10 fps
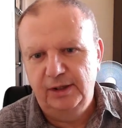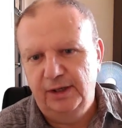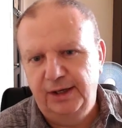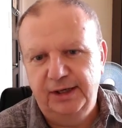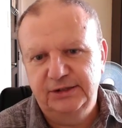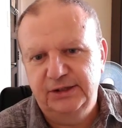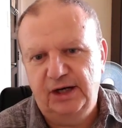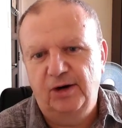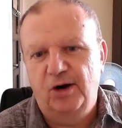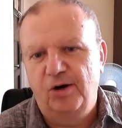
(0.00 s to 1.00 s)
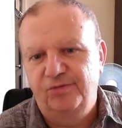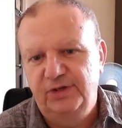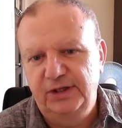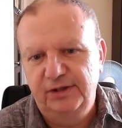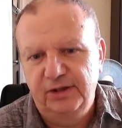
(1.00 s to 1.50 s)
an
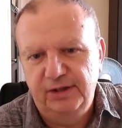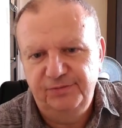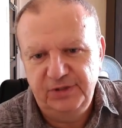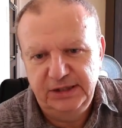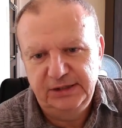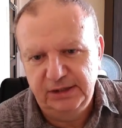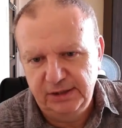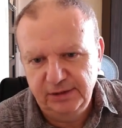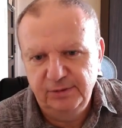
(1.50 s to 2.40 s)
SRRV visa,